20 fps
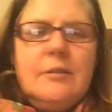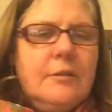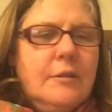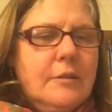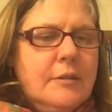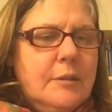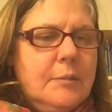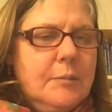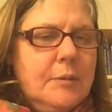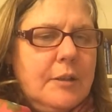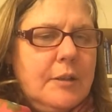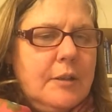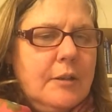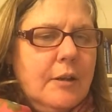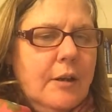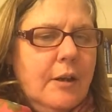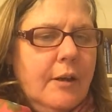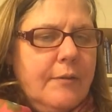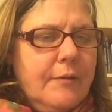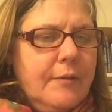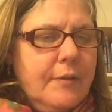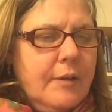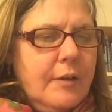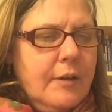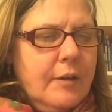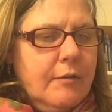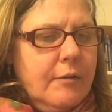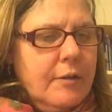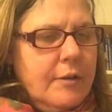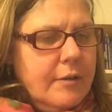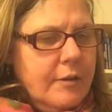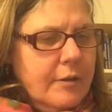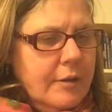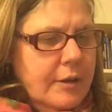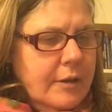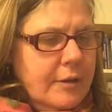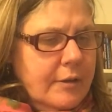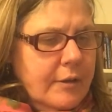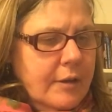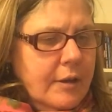thought of something I have
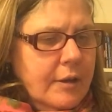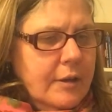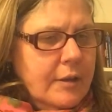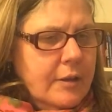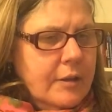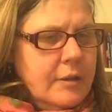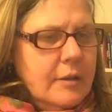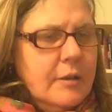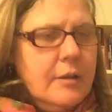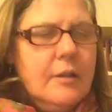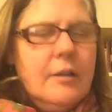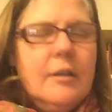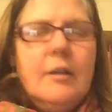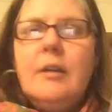recently seen.